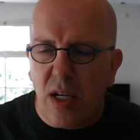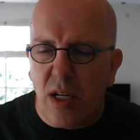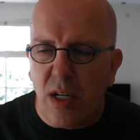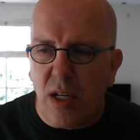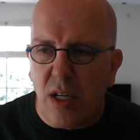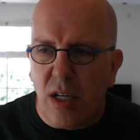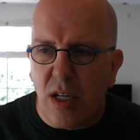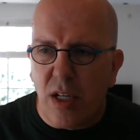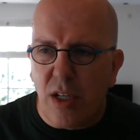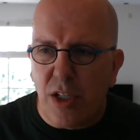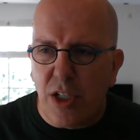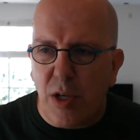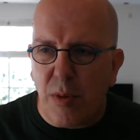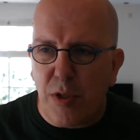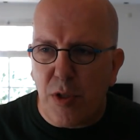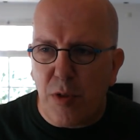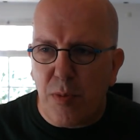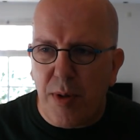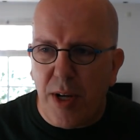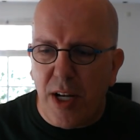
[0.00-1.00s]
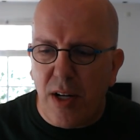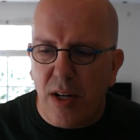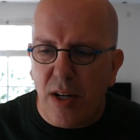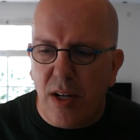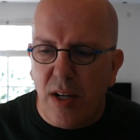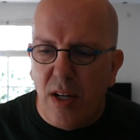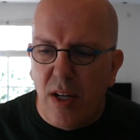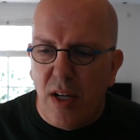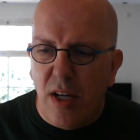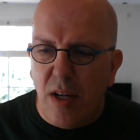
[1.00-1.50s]
in the Substance
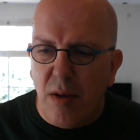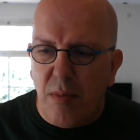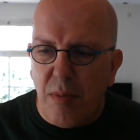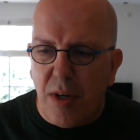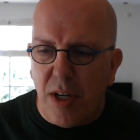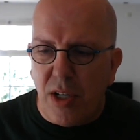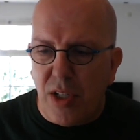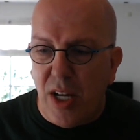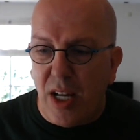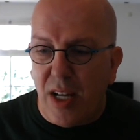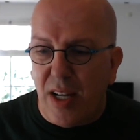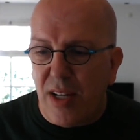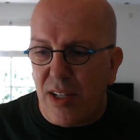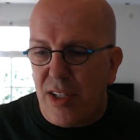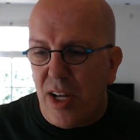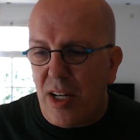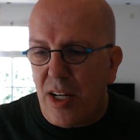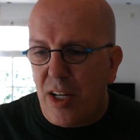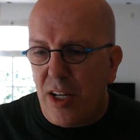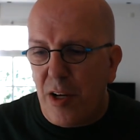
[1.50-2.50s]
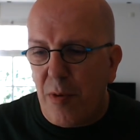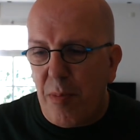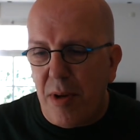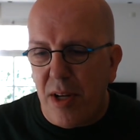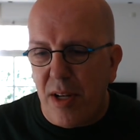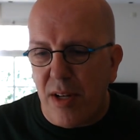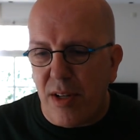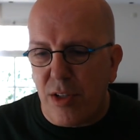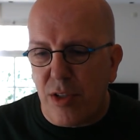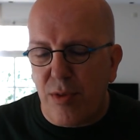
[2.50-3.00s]
Painter. Because like I said, it
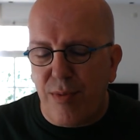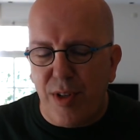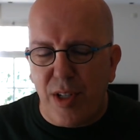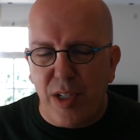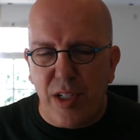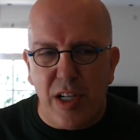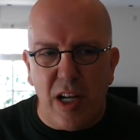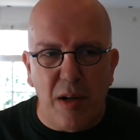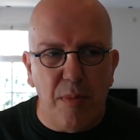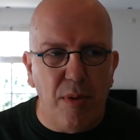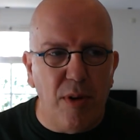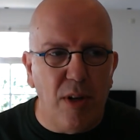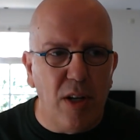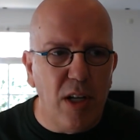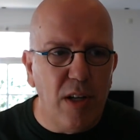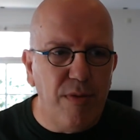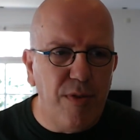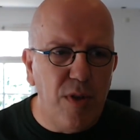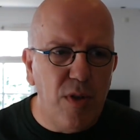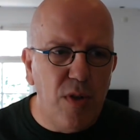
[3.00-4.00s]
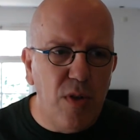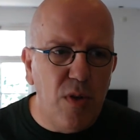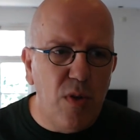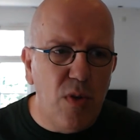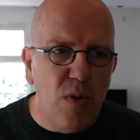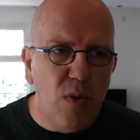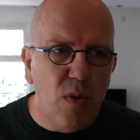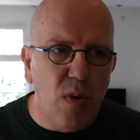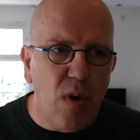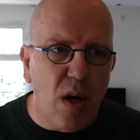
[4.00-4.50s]
depends. For example, if
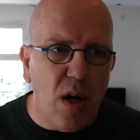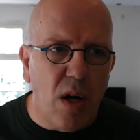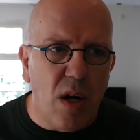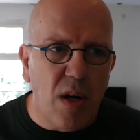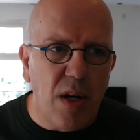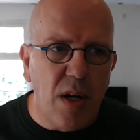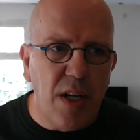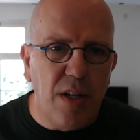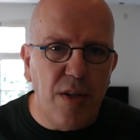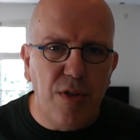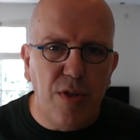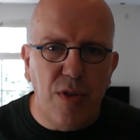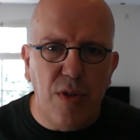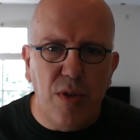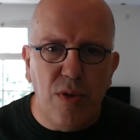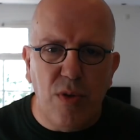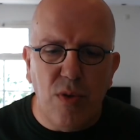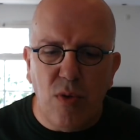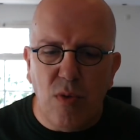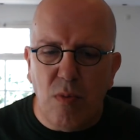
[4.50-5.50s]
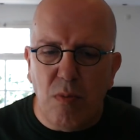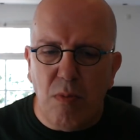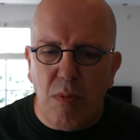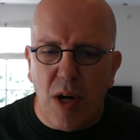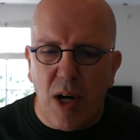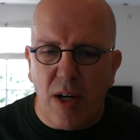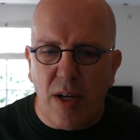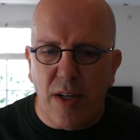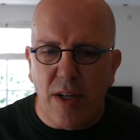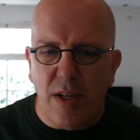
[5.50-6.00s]
you are into
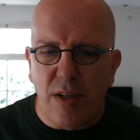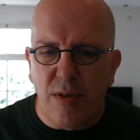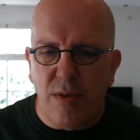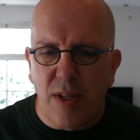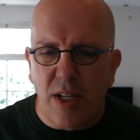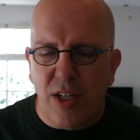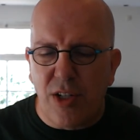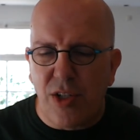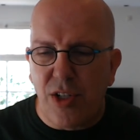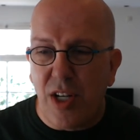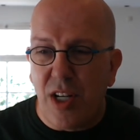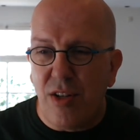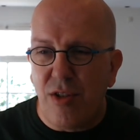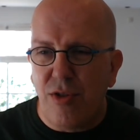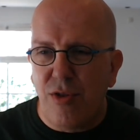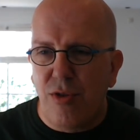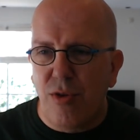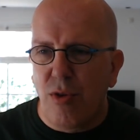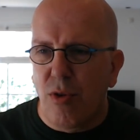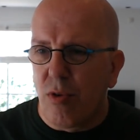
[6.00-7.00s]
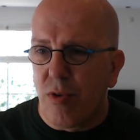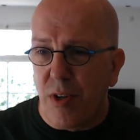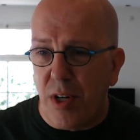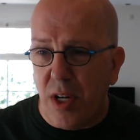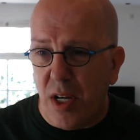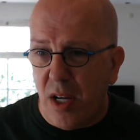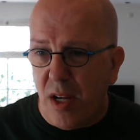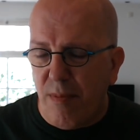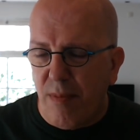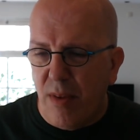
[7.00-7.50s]
modeling, let's say,
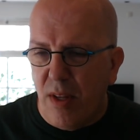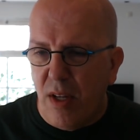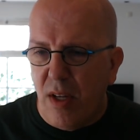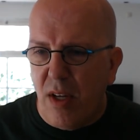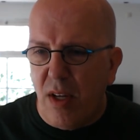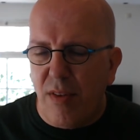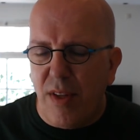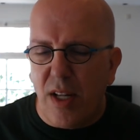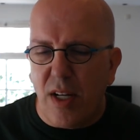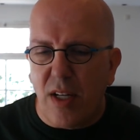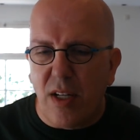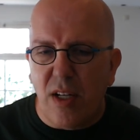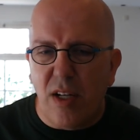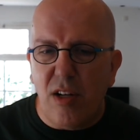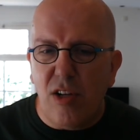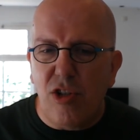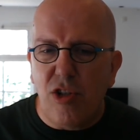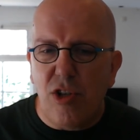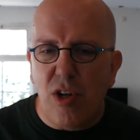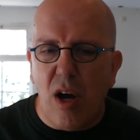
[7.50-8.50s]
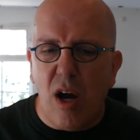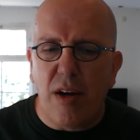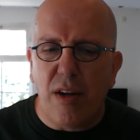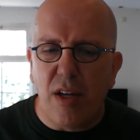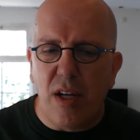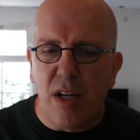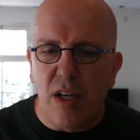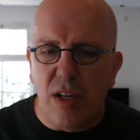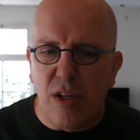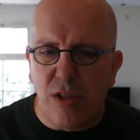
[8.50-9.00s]
jewelry, then Keyshot
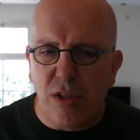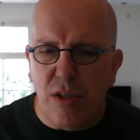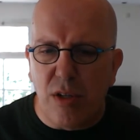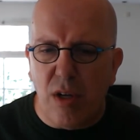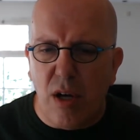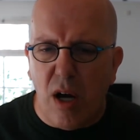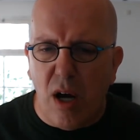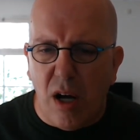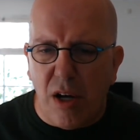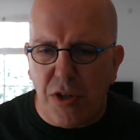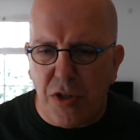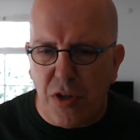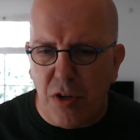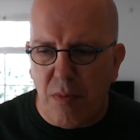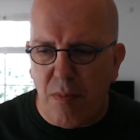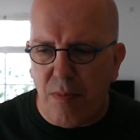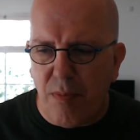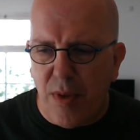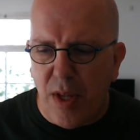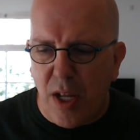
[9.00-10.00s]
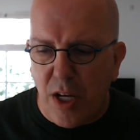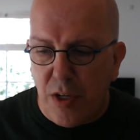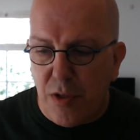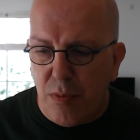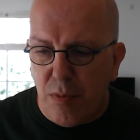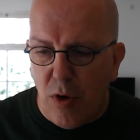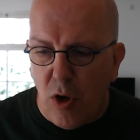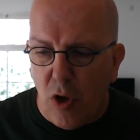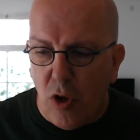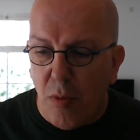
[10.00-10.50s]
is awesome.
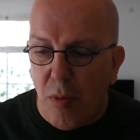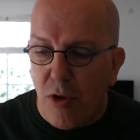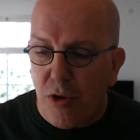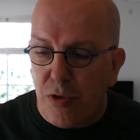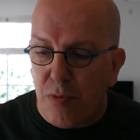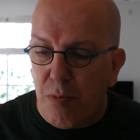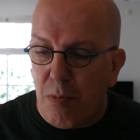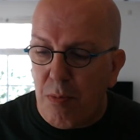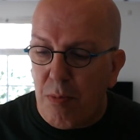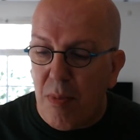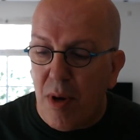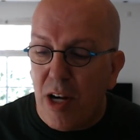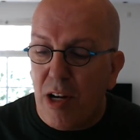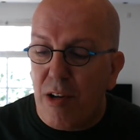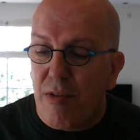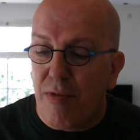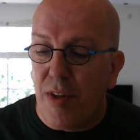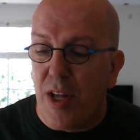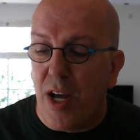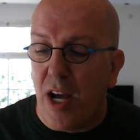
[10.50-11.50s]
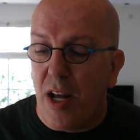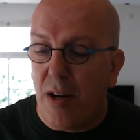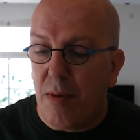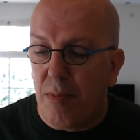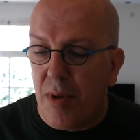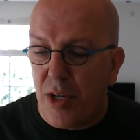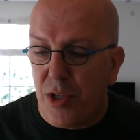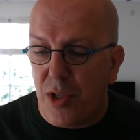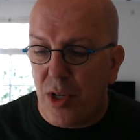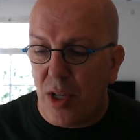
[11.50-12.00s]
It's almost made for
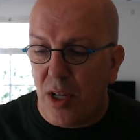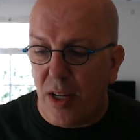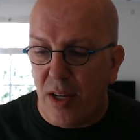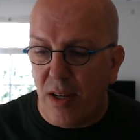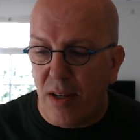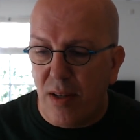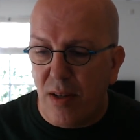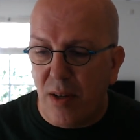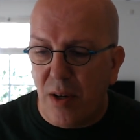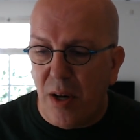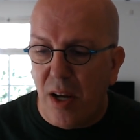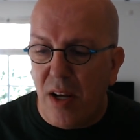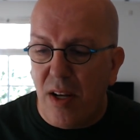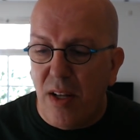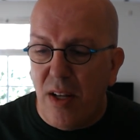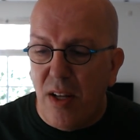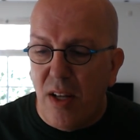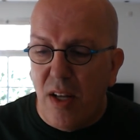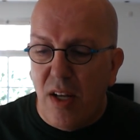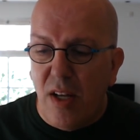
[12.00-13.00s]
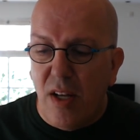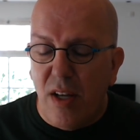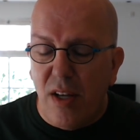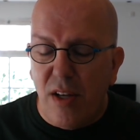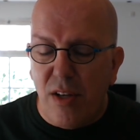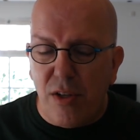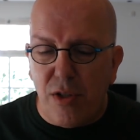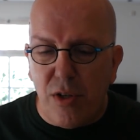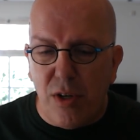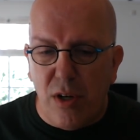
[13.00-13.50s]
that, basically. Okay.
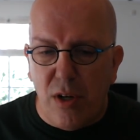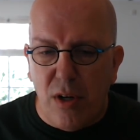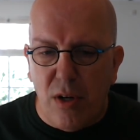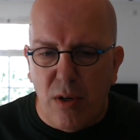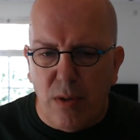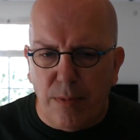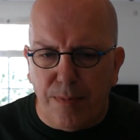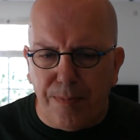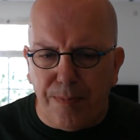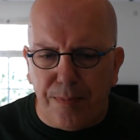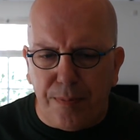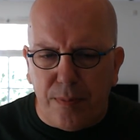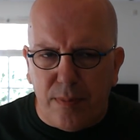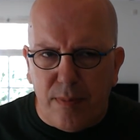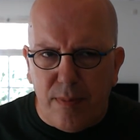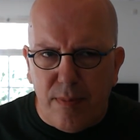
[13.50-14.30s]
So